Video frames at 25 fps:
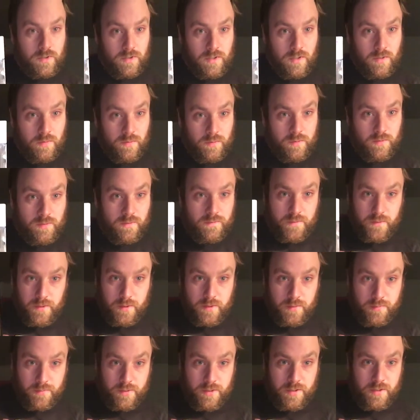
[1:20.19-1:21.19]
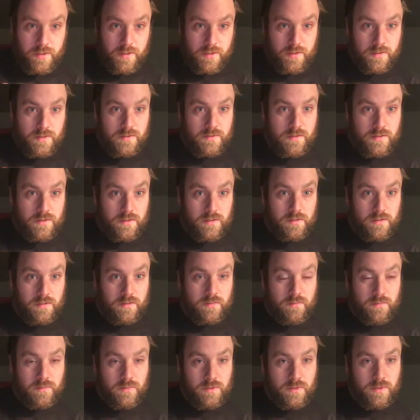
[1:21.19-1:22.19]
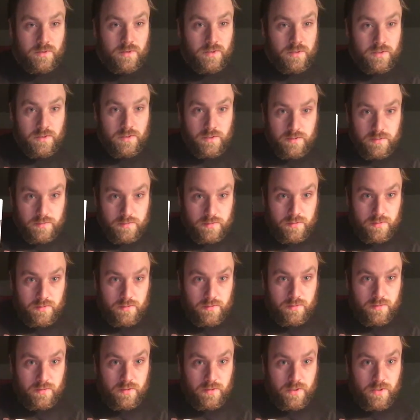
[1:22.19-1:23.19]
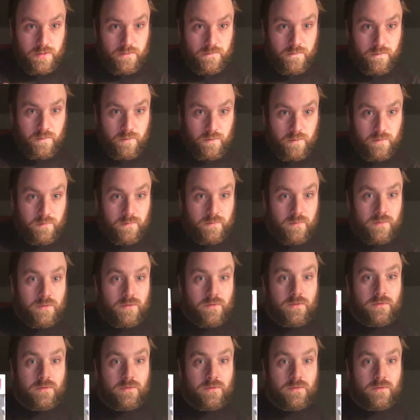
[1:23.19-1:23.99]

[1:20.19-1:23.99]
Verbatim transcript: I wonder if they're going to make his um, little kid form.